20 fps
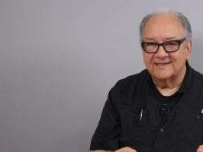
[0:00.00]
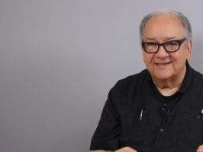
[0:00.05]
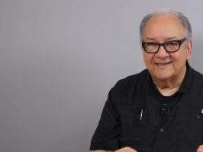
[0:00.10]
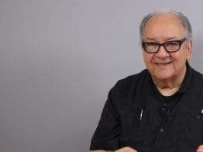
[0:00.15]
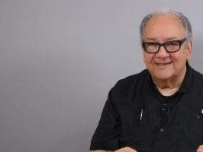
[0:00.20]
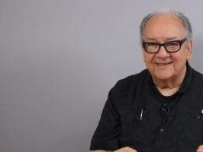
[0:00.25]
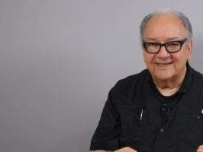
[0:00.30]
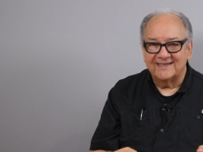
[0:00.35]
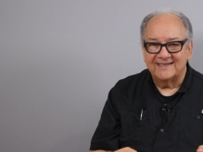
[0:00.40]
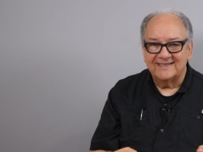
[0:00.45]

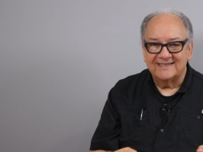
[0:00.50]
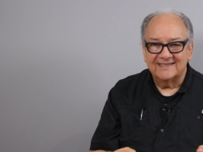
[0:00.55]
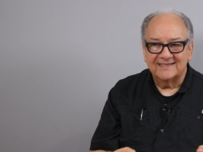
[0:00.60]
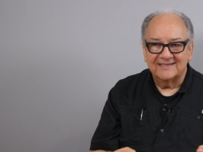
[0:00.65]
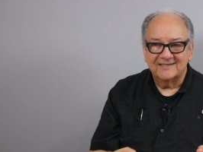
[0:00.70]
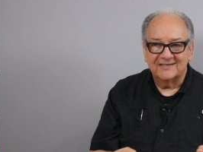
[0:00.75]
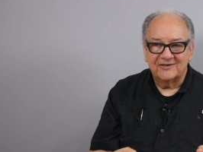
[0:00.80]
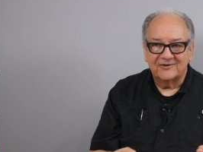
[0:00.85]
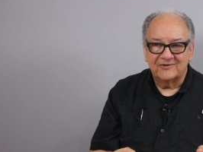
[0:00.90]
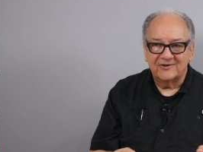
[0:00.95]
and uh,
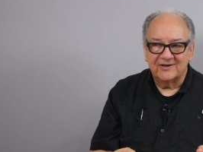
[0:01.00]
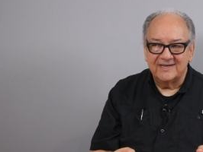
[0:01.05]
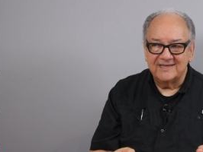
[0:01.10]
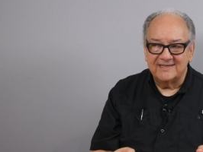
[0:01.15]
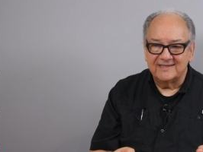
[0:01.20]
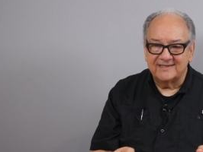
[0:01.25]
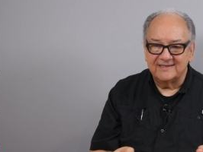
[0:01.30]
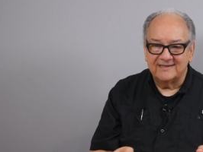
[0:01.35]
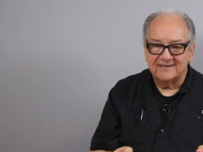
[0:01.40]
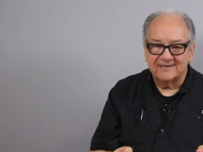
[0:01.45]

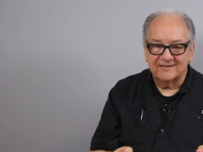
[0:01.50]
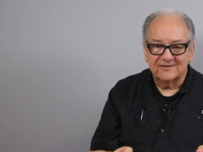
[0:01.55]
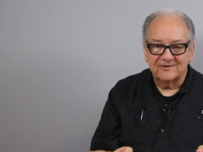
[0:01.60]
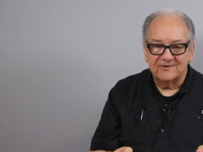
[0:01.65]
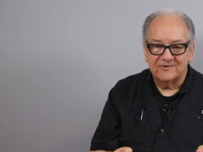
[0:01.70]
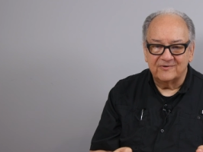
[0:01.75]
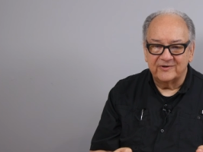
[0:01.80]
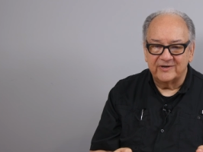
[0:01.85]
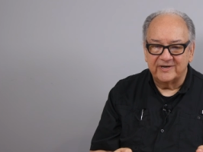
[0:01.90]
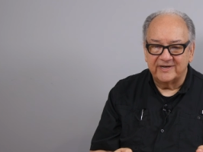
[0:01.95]
craziness
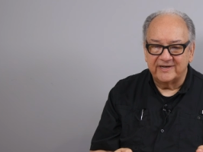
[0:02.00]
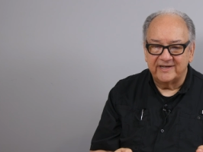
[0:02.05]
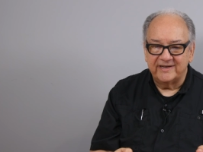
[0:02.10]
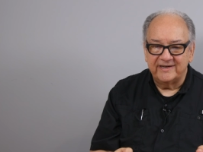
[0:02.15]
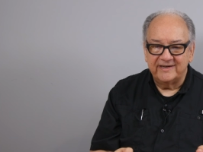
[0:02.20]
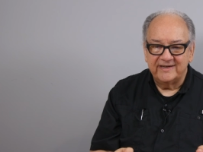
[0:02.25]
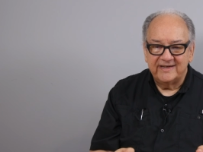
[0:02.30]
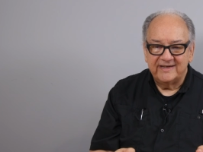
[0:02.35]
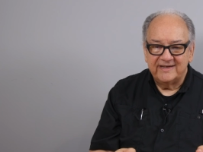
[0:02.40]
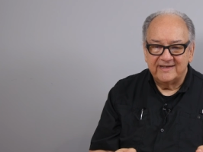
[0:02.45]
going on,